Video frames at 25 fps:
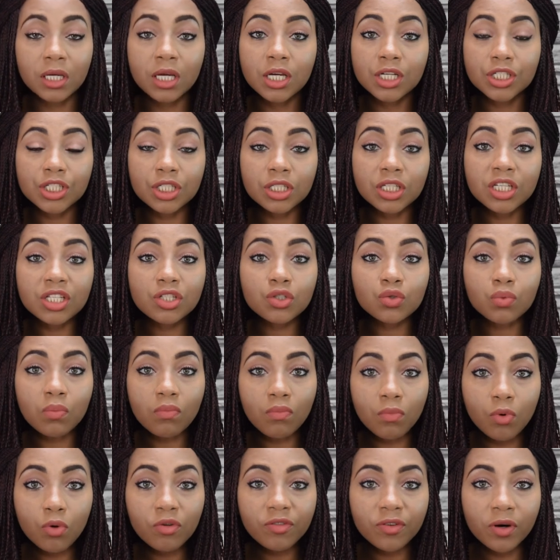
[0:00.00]
She needs to
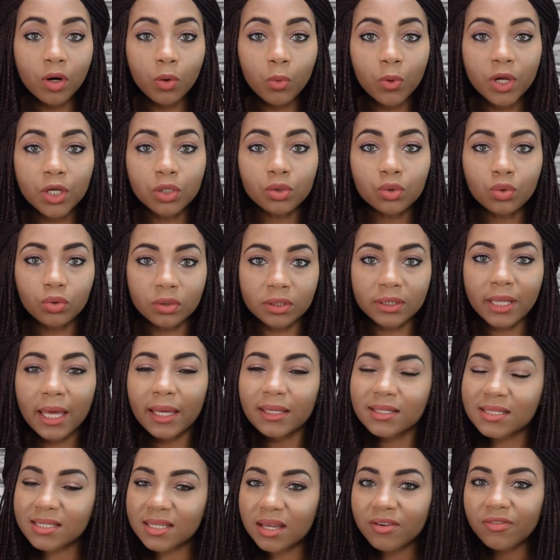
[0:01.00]
move away, you know, take
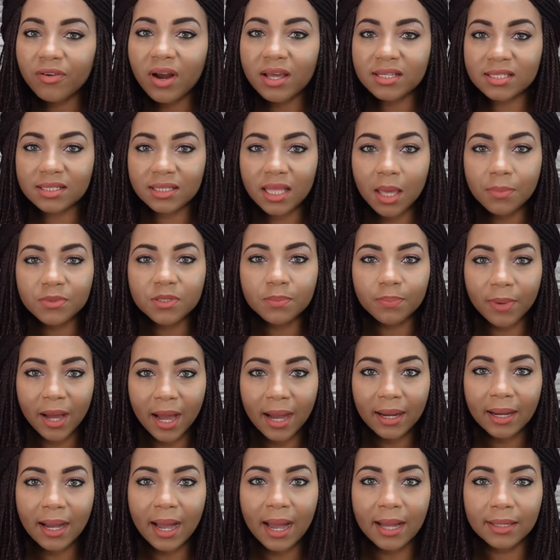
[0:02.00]
several steps
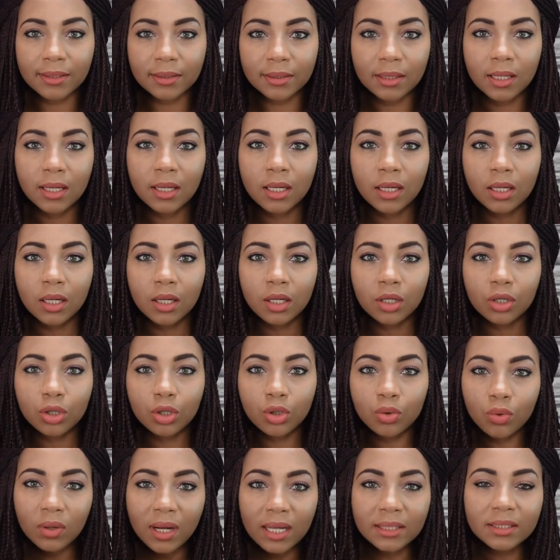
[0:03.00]
back and
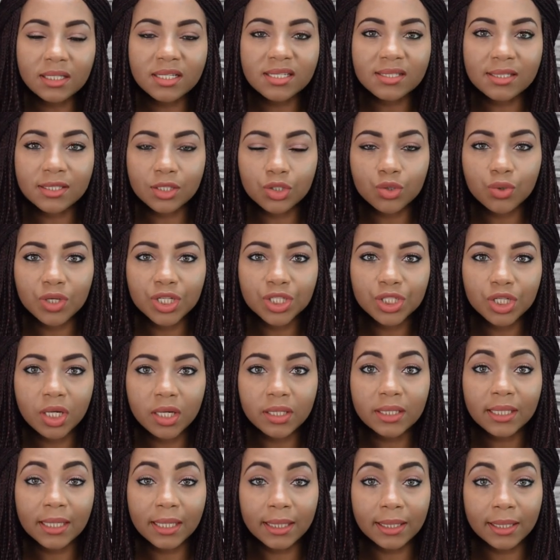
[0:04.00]
look at the situation
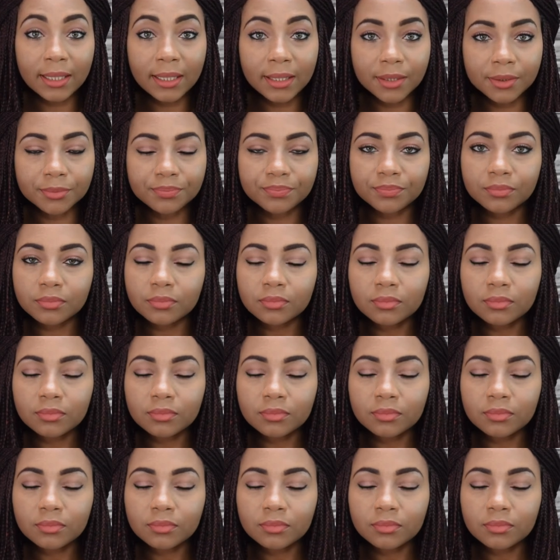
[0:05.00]
again.